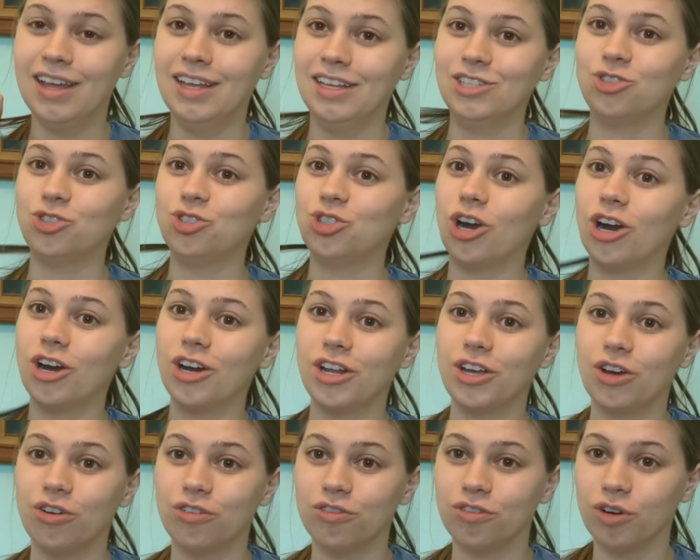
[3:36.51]

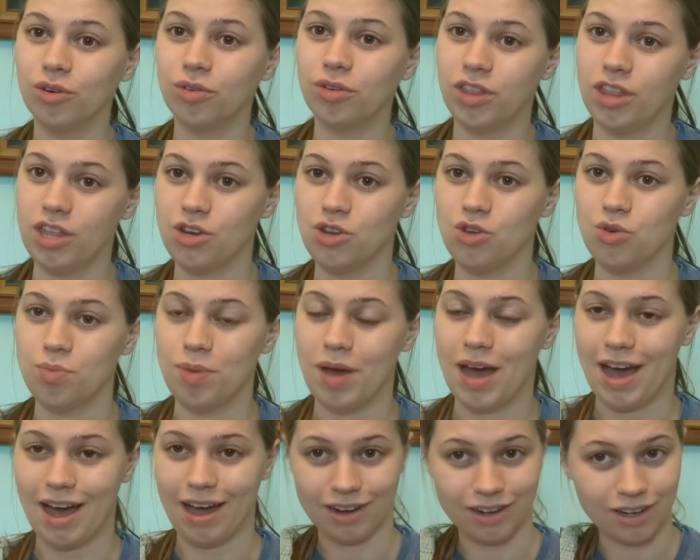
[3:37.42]
starting over with a new
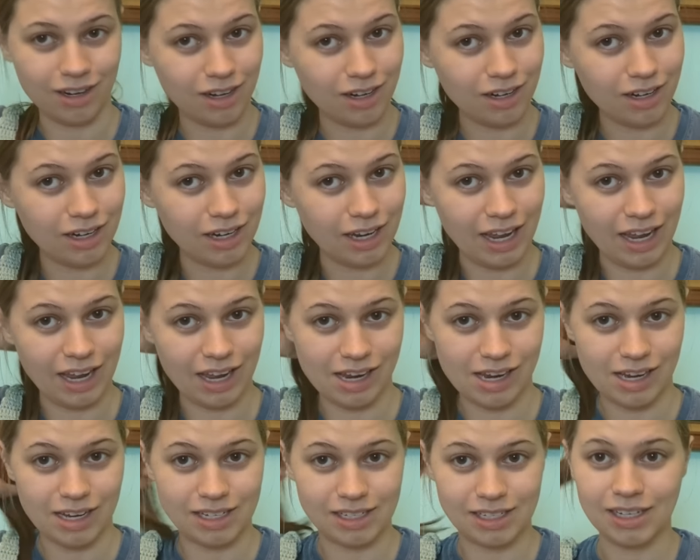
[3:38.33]
pattern.
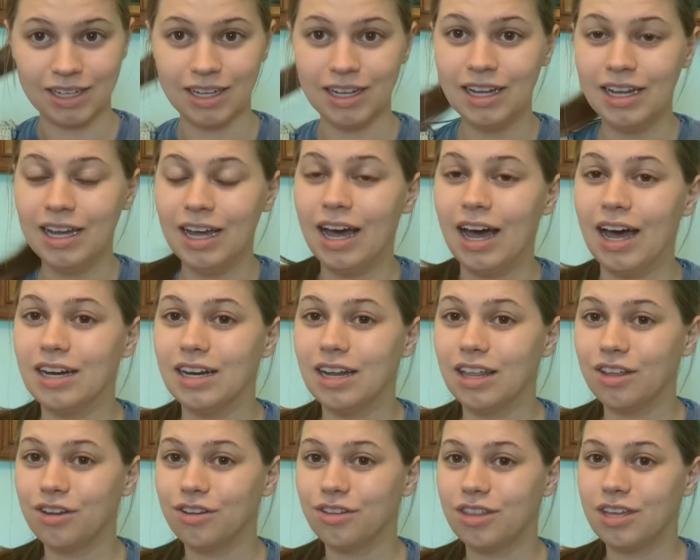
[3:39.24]
And
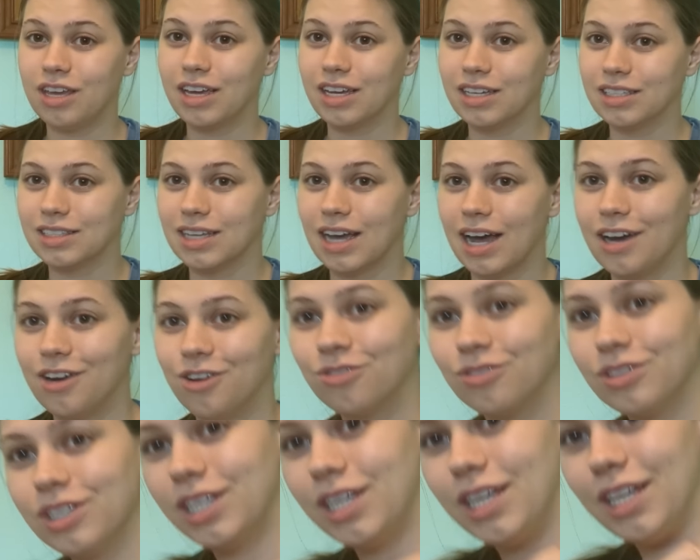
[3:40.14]
another thing is, I
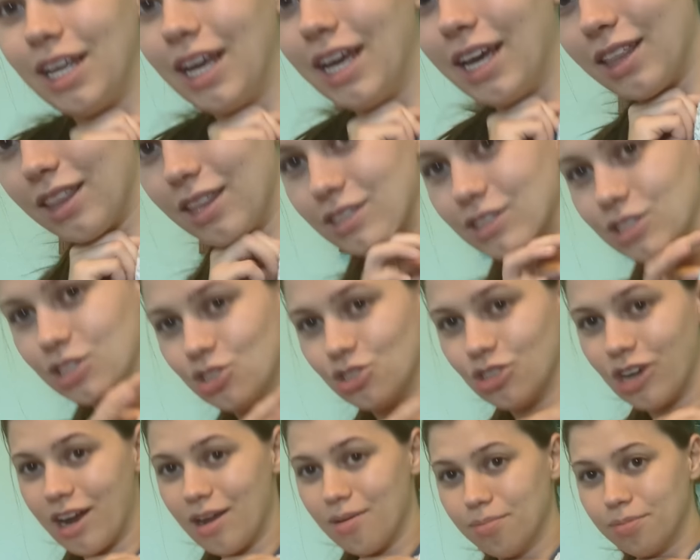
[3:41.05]
don't really like the
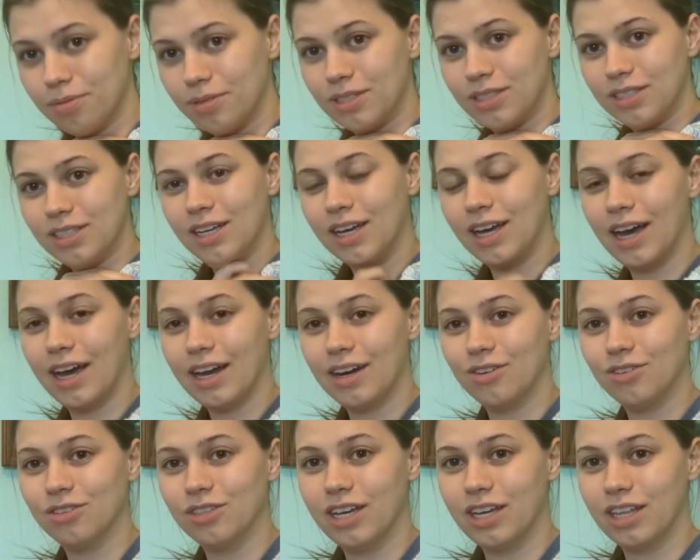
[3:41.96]
stripes. I
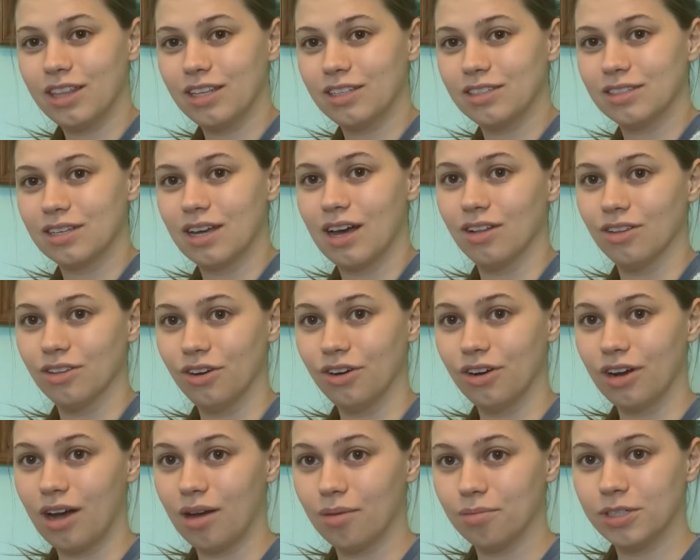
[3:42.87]
don't like this color
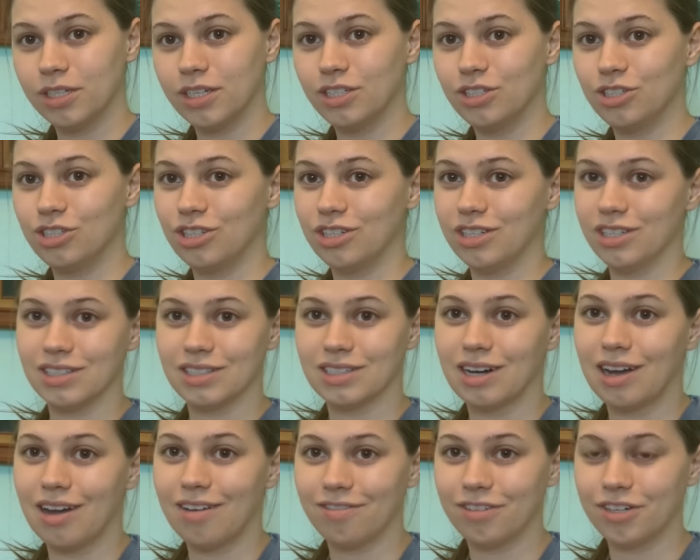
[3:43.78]
combination. It's
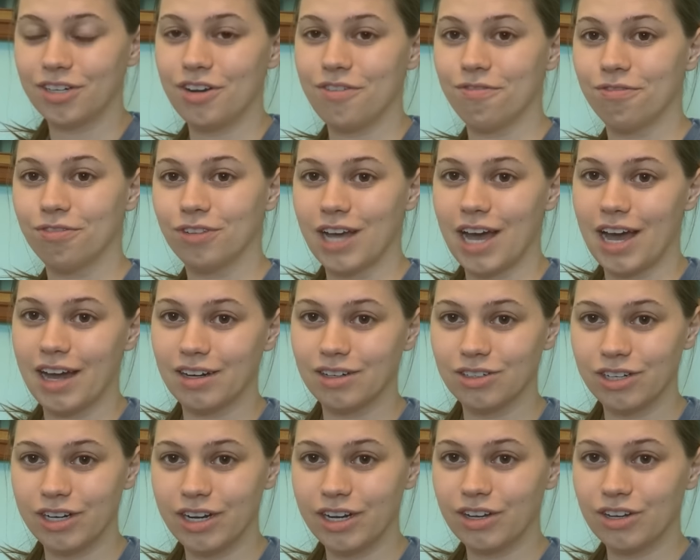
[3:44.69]
not very
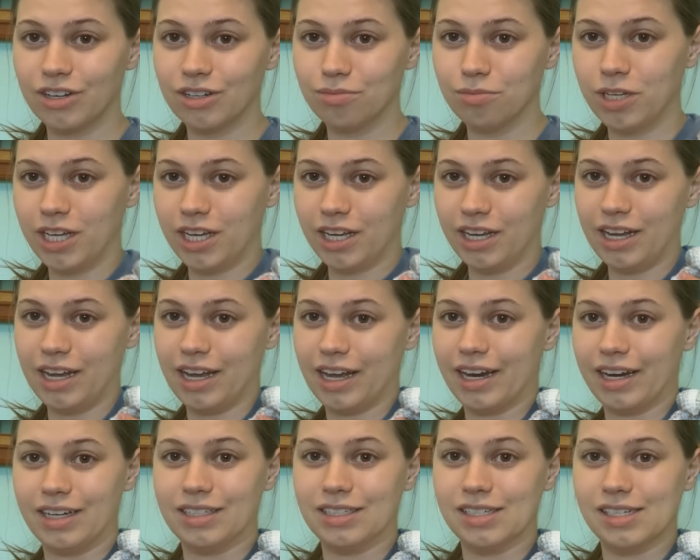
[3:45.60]
flattering on me,
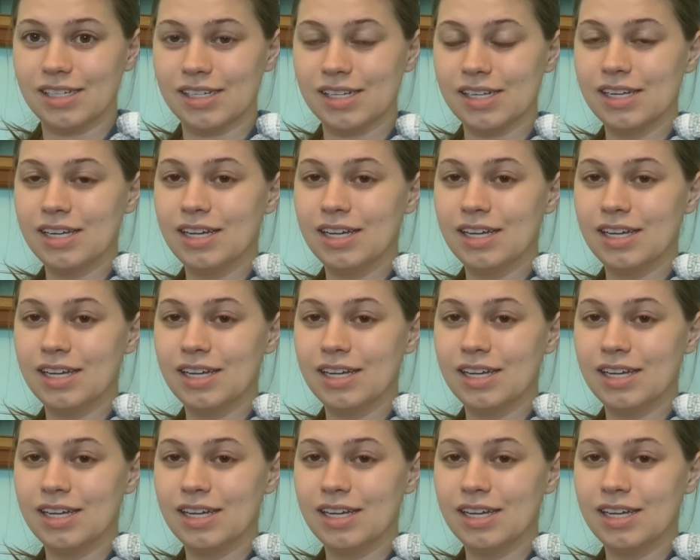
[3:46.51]
and